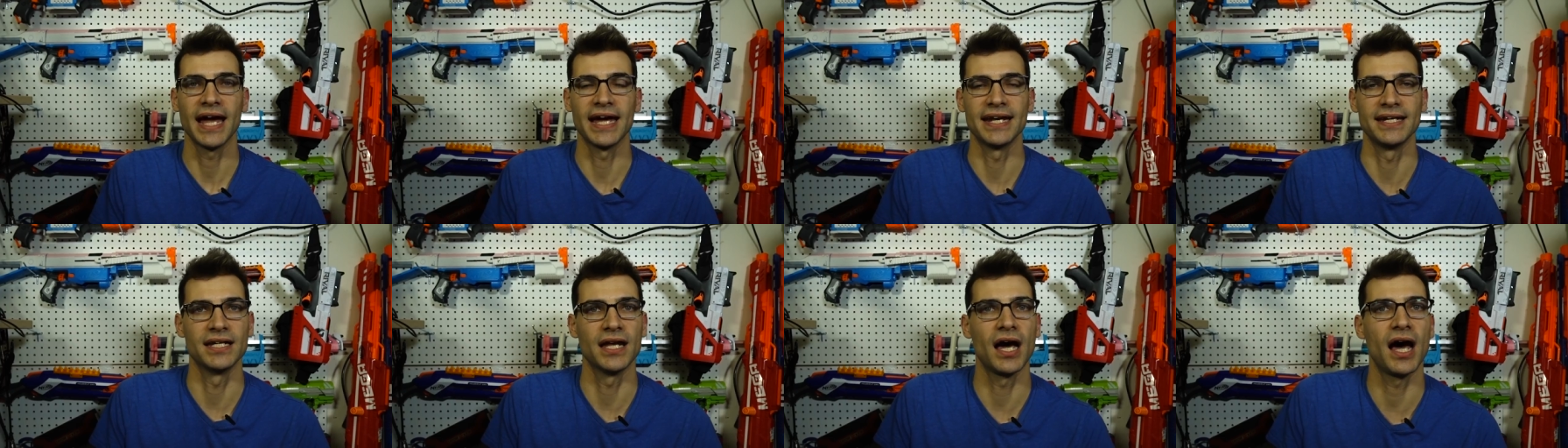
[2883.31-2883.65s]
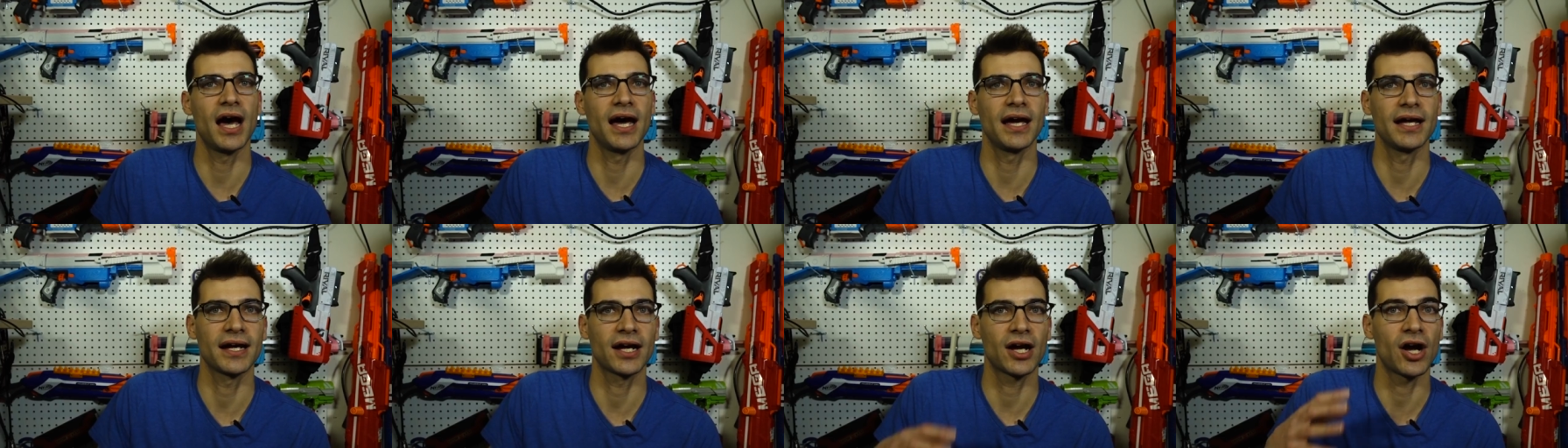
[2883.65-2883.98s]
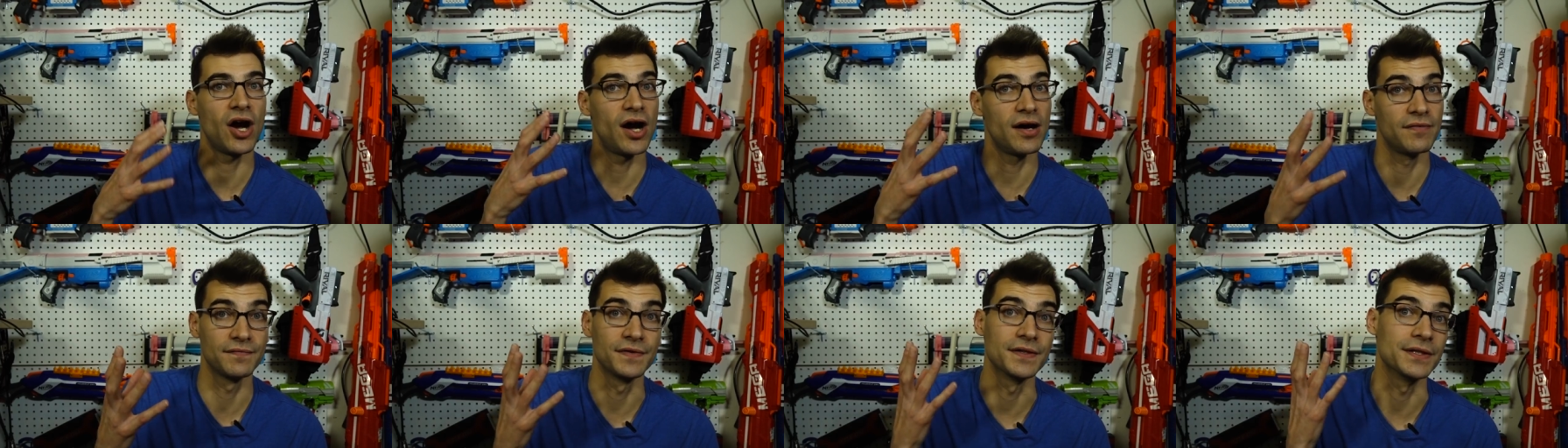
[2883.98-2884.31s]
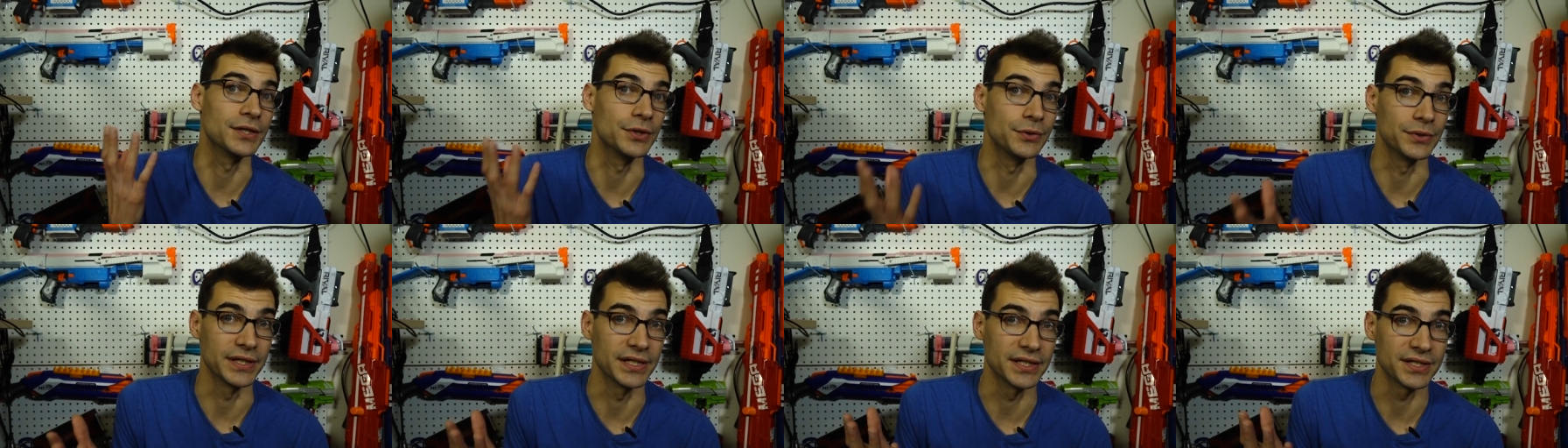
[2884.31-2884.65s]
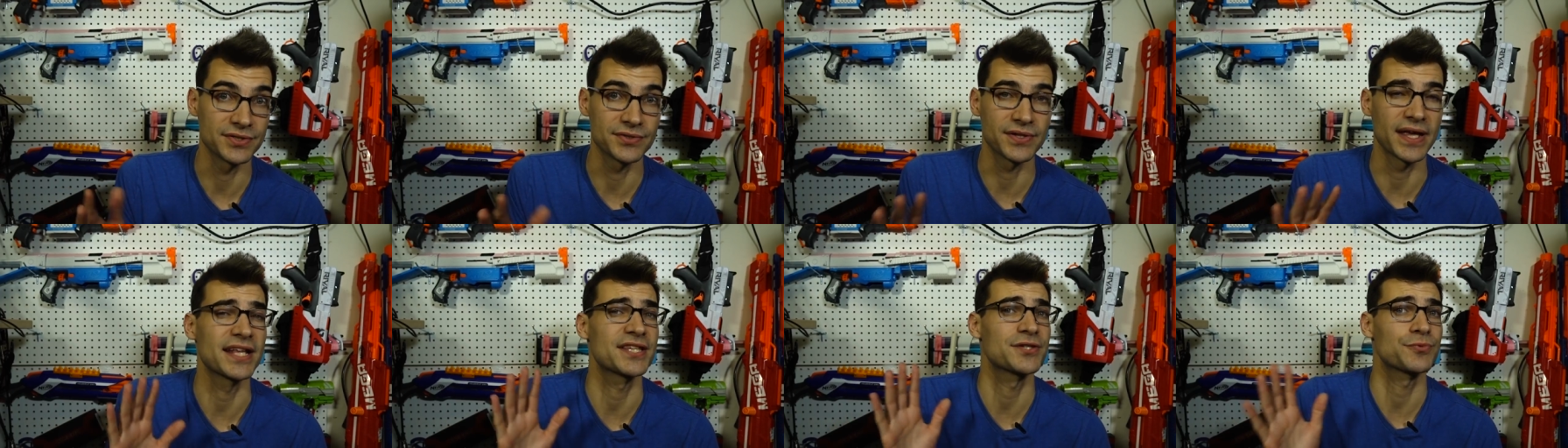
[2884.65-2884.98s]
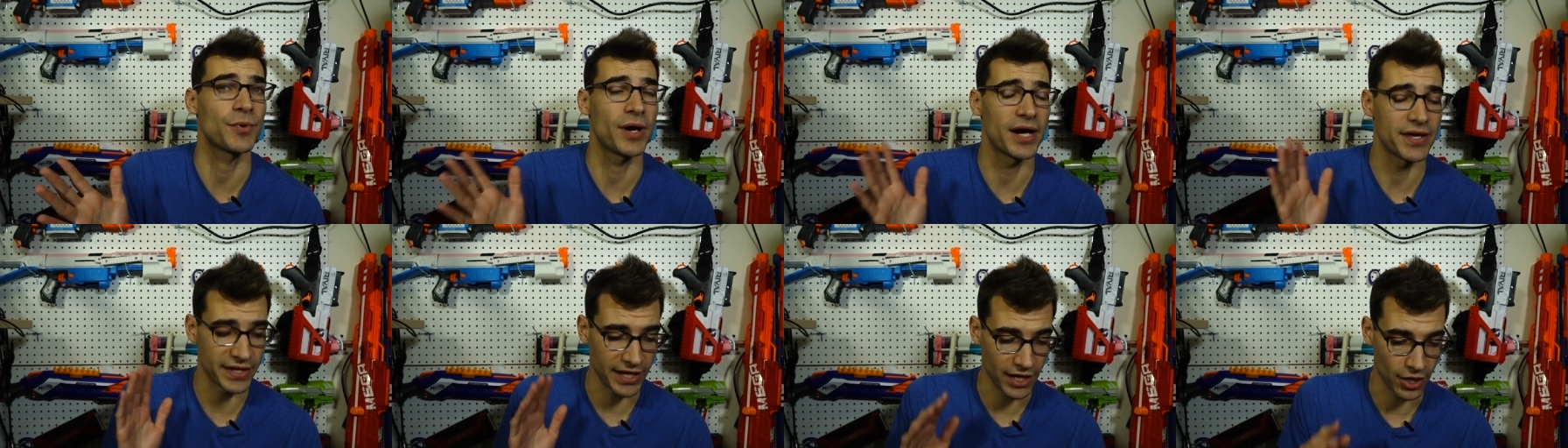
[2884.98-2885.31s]
and not convoluted. So that's
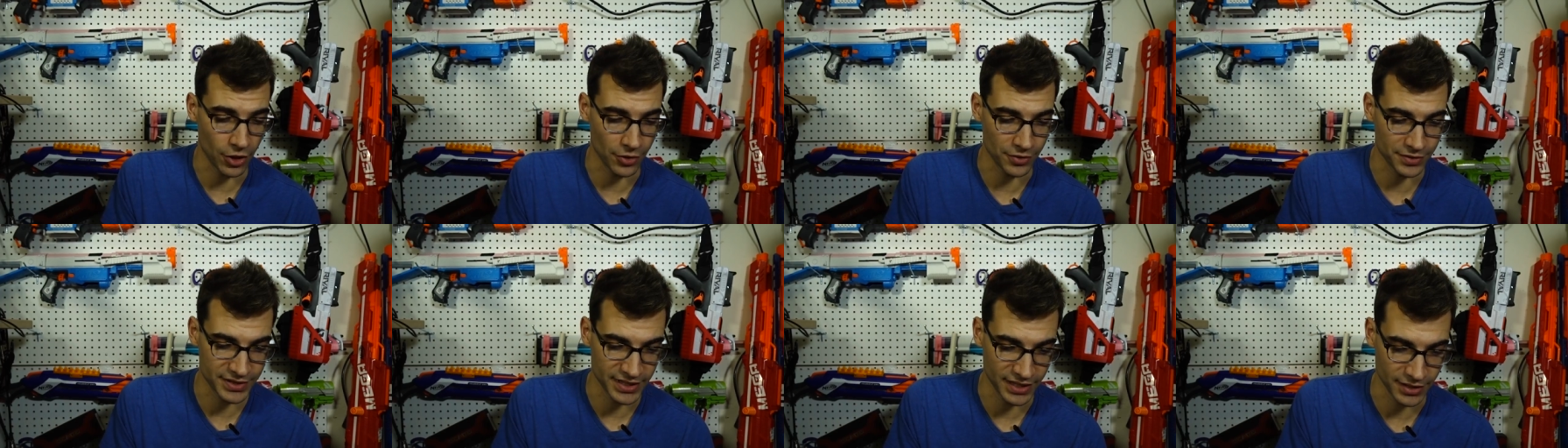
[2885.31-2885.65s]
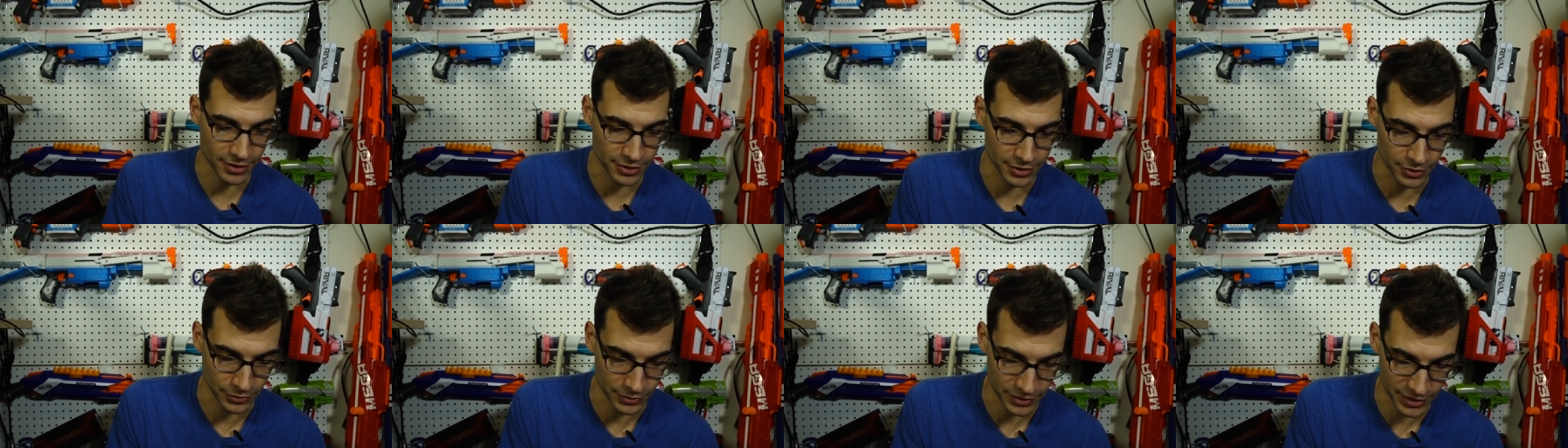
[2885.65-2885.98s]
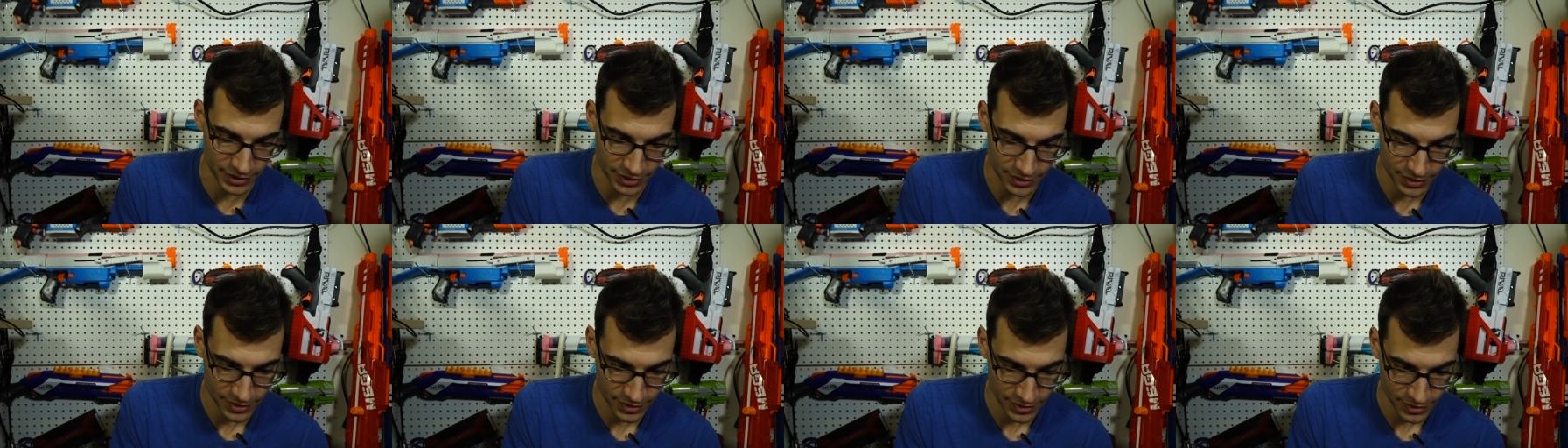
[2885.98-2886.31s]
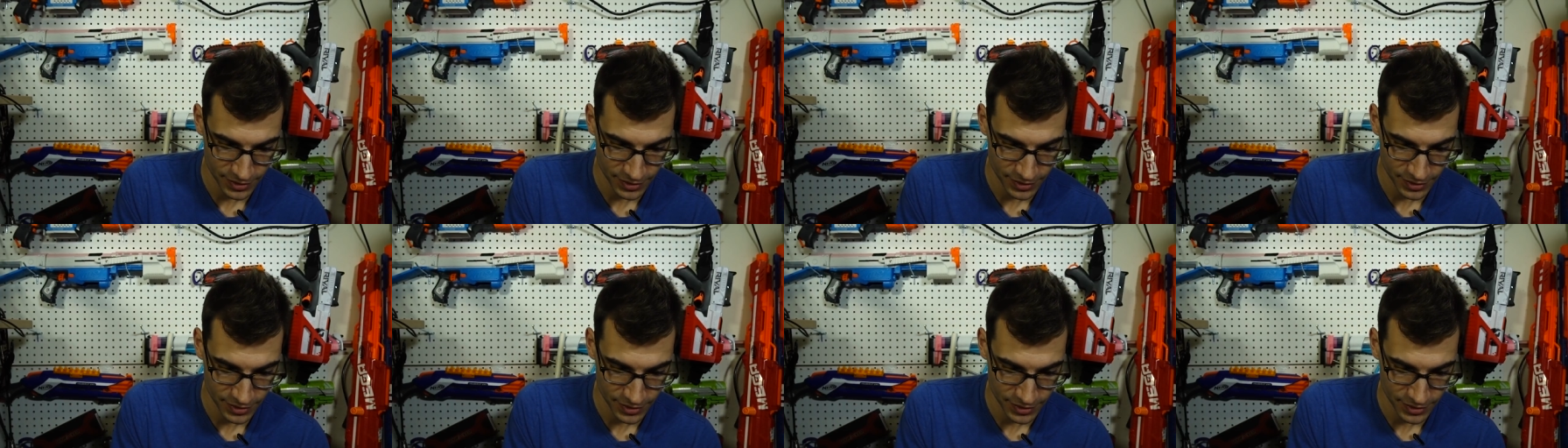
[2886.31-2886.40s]
why they aren't included.